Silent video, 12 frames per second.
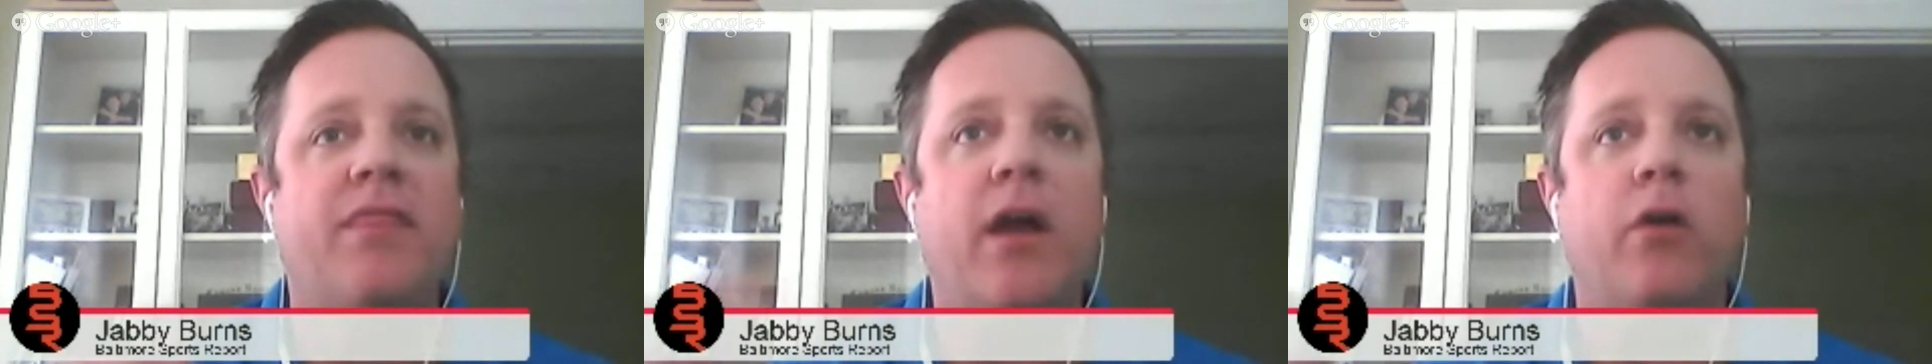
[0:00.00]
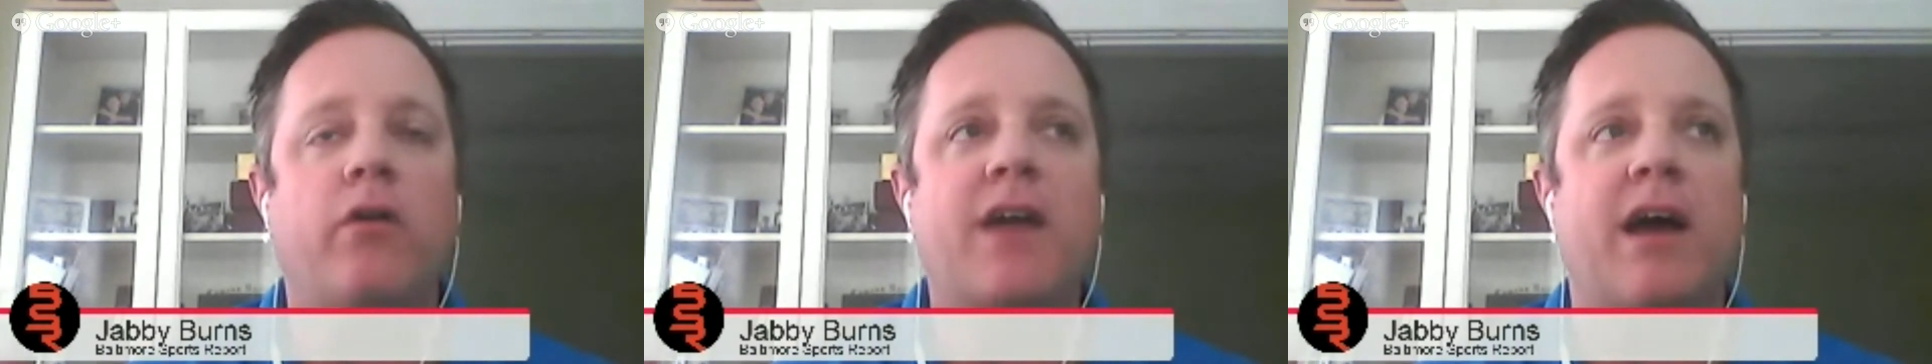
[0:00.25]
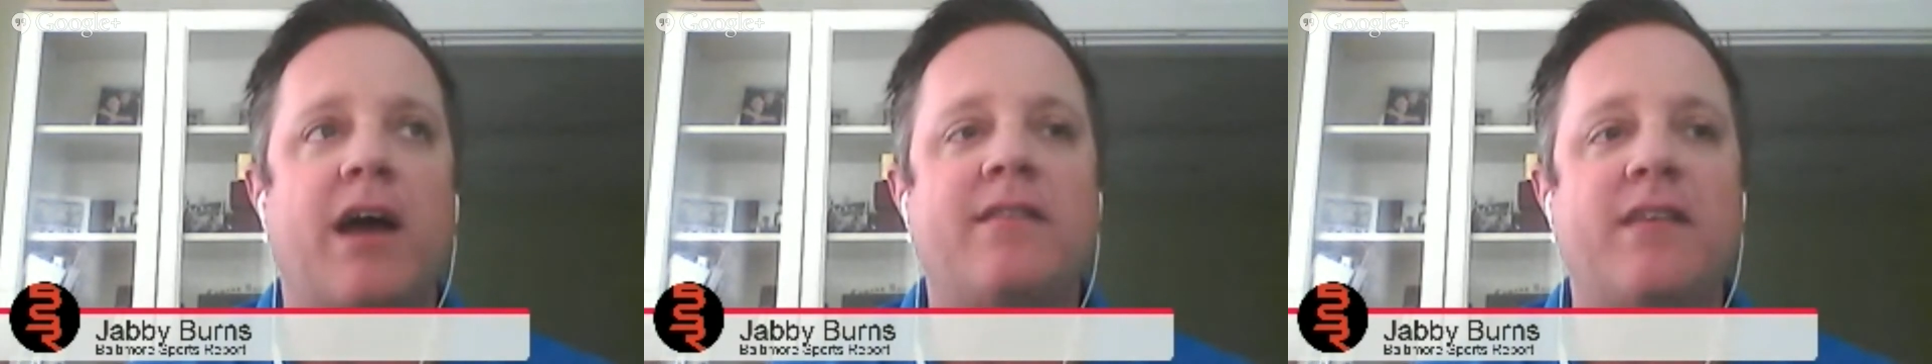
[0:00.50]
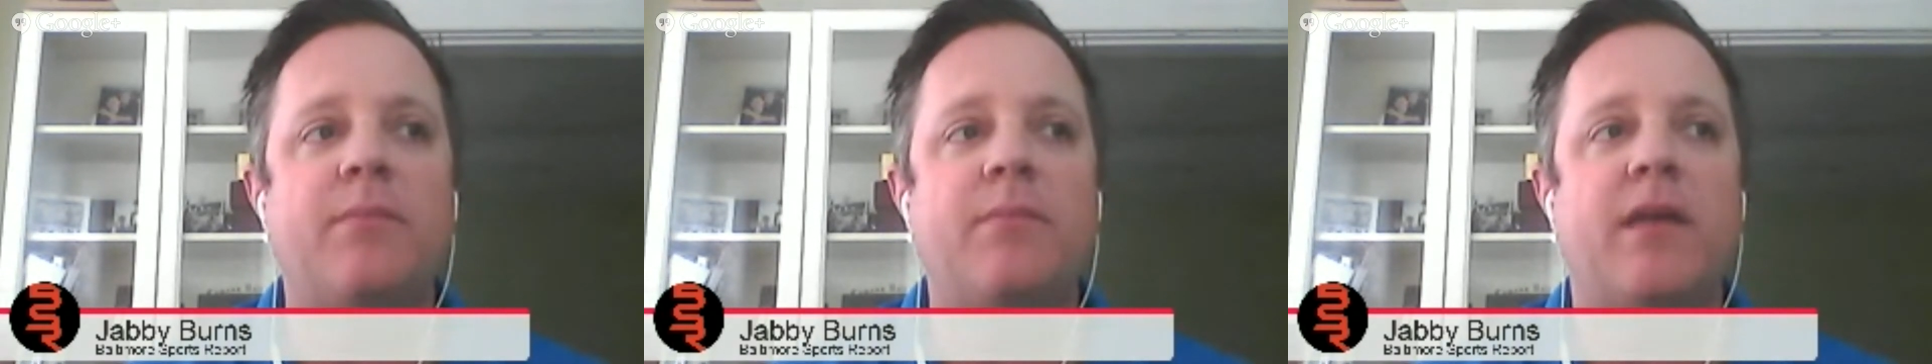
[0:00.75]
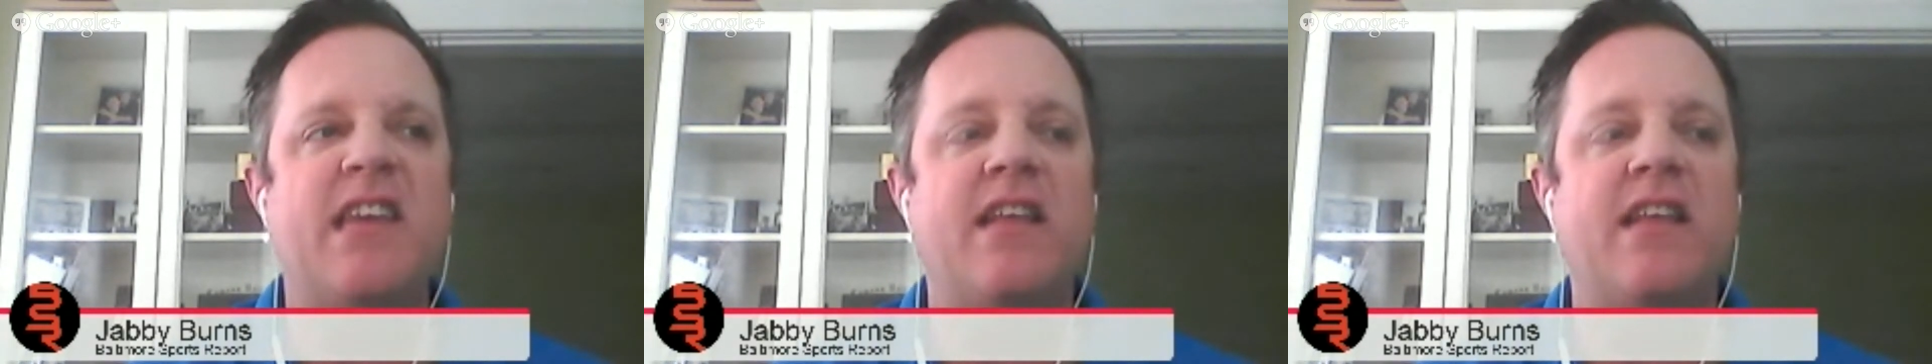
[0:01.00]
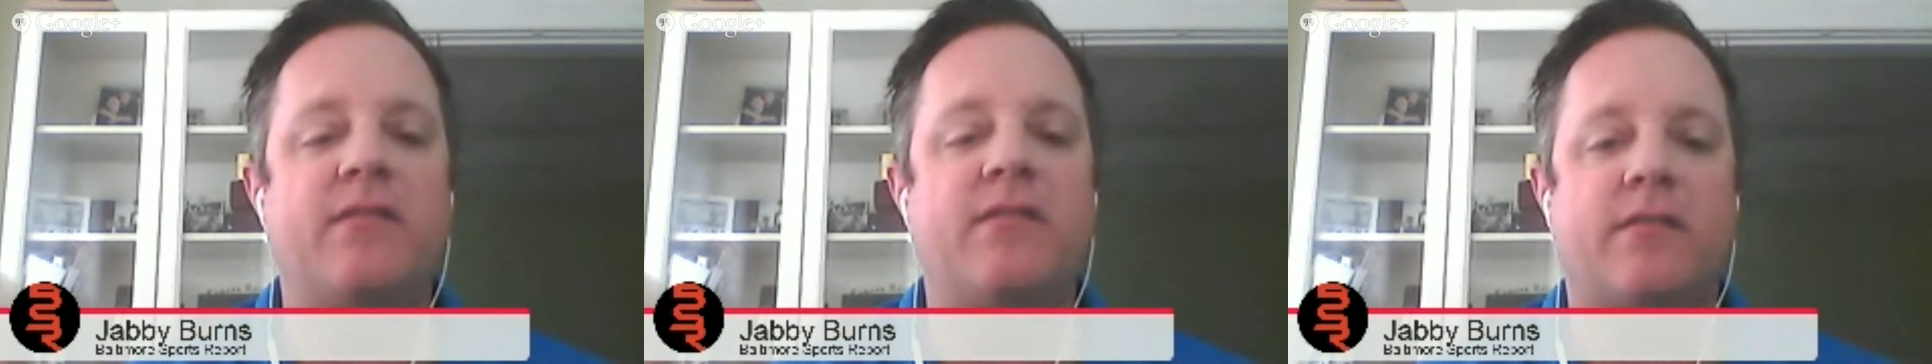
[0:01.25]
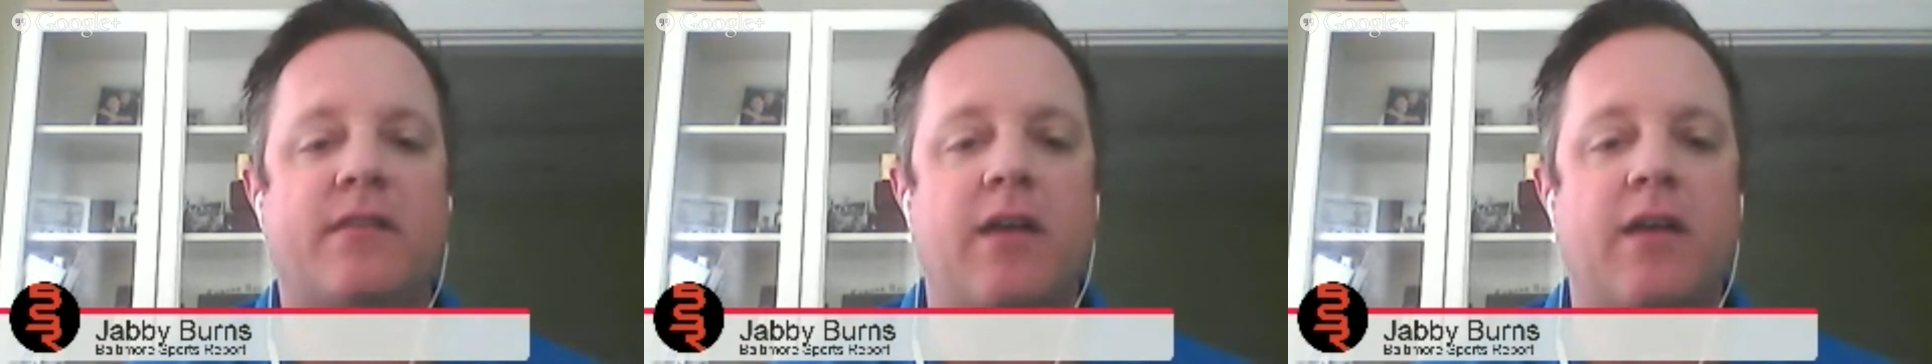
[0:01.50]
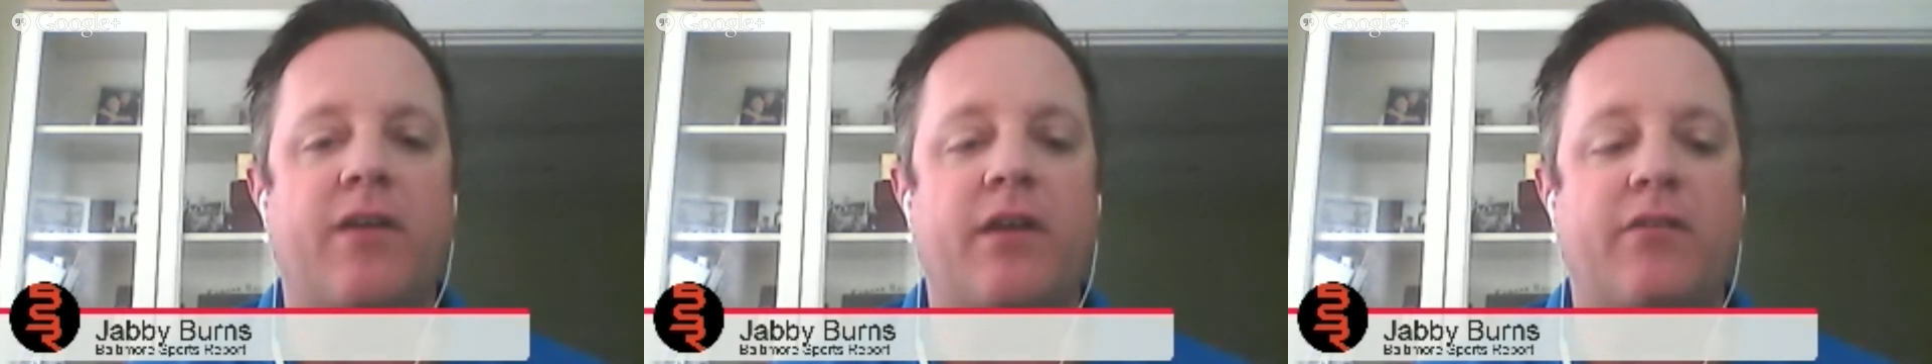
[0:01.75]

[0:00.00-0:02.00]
They're a kind of team that needs this kind of